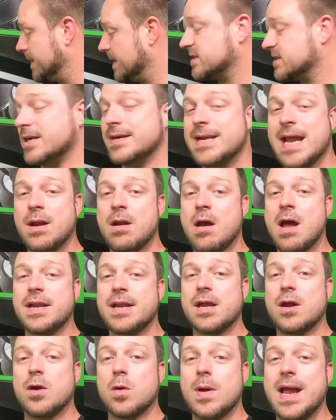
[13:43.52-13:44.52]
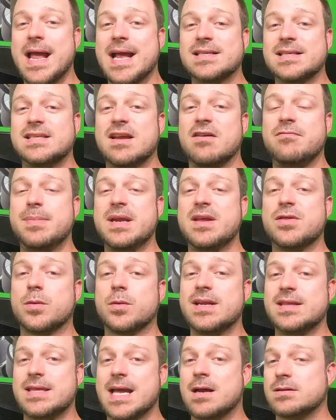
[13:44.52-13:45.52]
Sundown Audio,
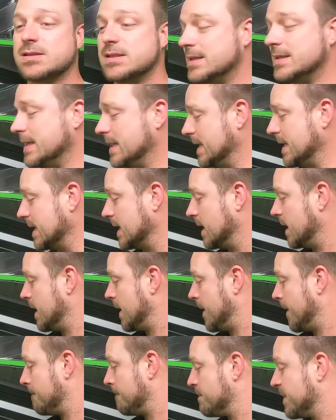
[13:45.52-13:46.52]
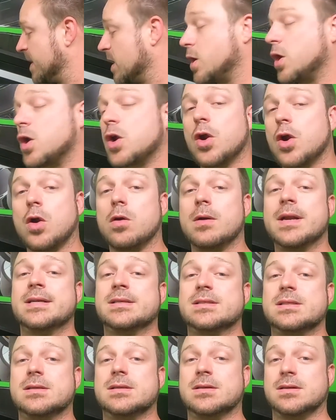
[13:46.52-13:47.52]
SFB-3000d.
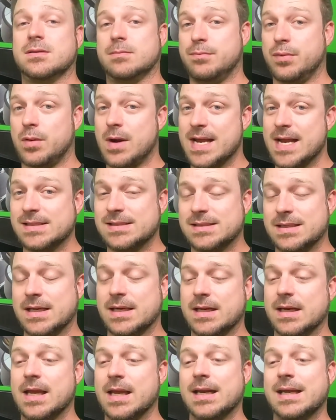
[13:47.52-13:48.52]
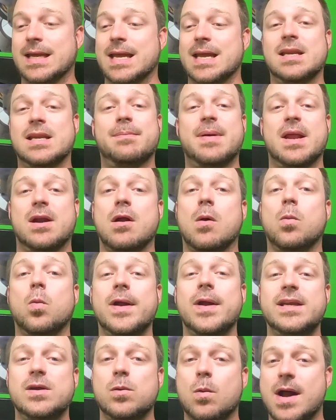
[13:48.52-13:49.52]
Current pricing, and again, depending on
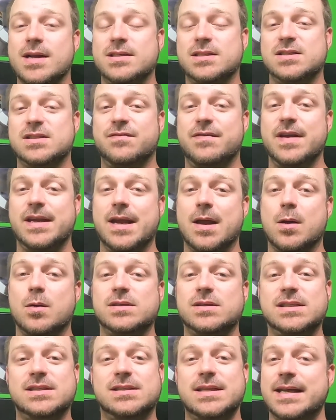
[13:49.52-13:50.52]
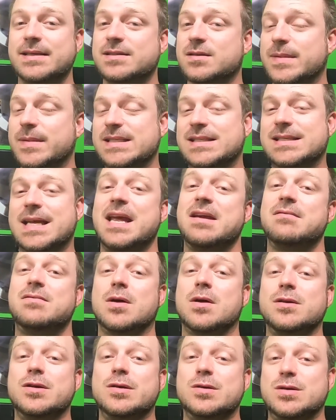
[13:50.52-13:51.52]
when you watch this video, because this thing's gonna be saved
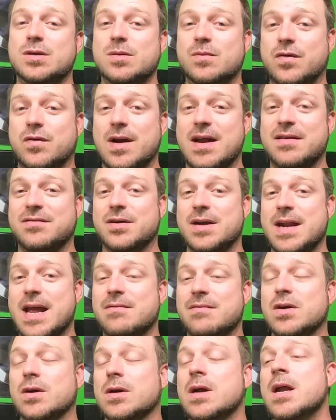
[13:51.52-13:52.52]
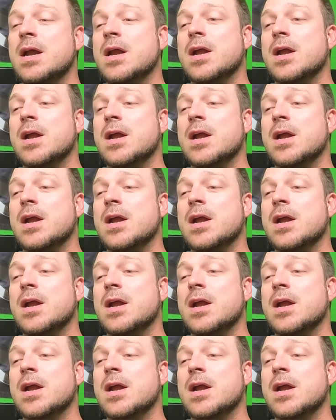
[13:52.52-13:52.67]
on YouTube forever and ever.